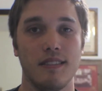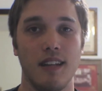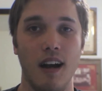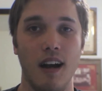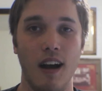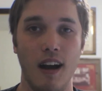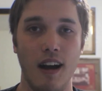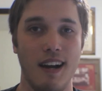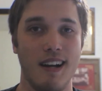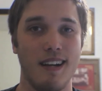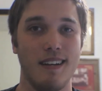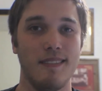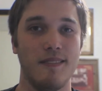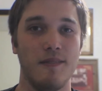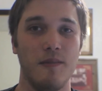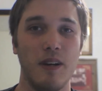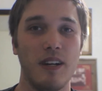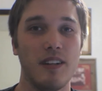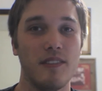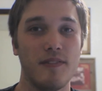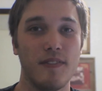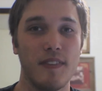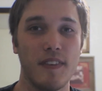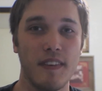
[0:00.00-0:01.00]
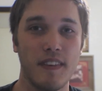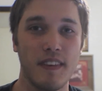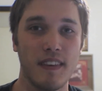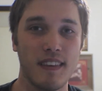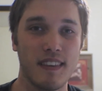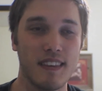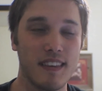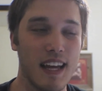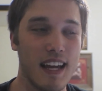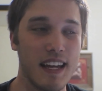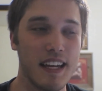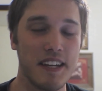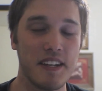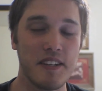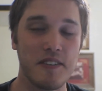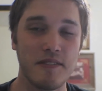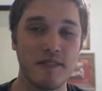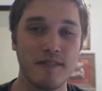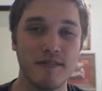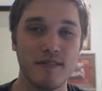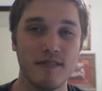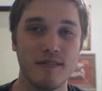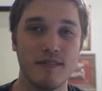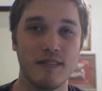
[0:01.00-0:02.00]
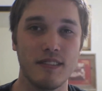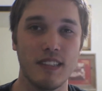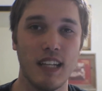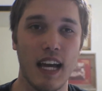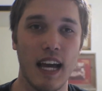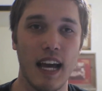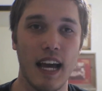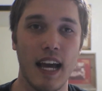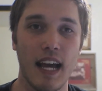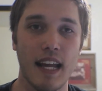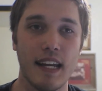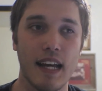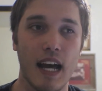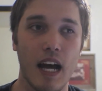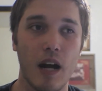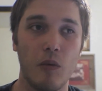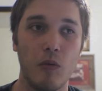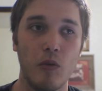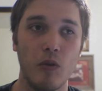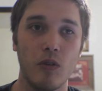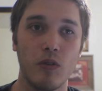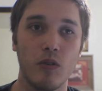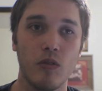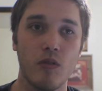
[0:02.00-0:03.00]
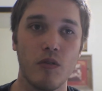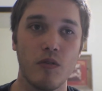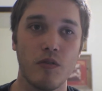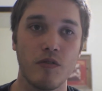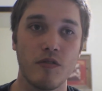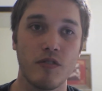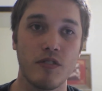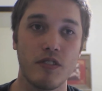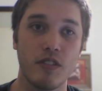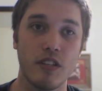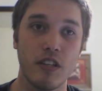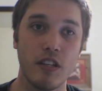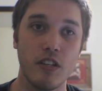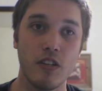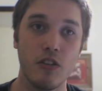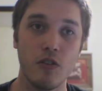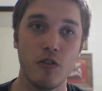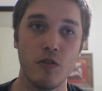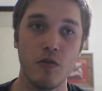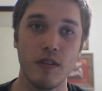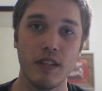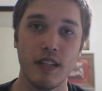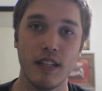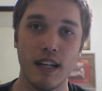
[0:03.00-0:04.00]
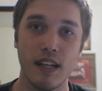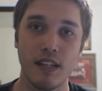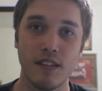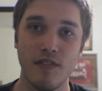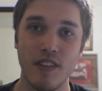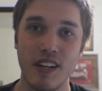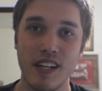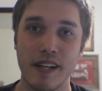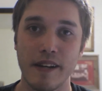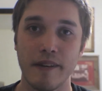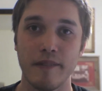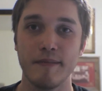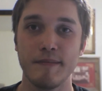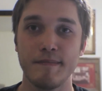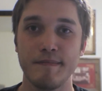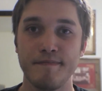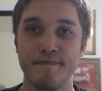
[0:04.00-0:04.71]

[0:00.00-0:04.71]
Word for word: All right, well, thank you, and I will see you in the next video.